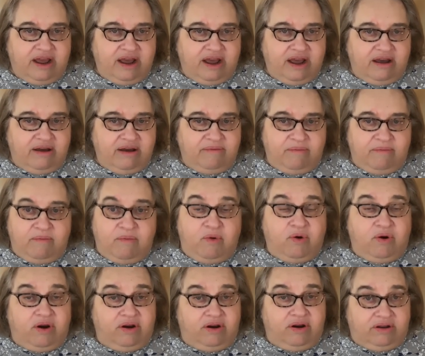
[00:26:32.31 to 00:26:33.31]
uh,
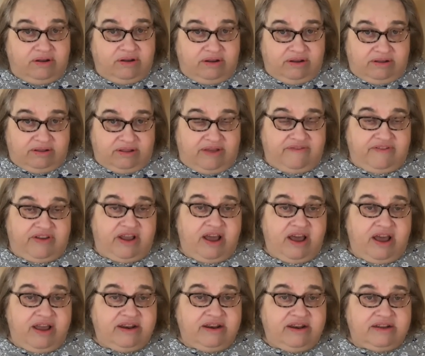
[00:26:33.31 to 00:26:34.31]
more loving
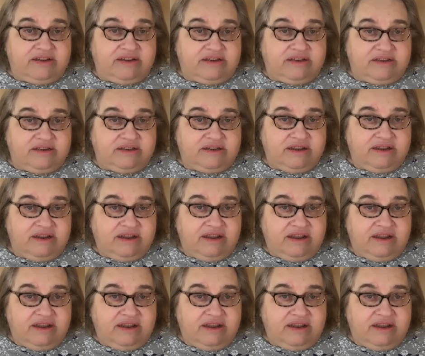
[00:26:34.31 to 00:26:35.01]
kindness.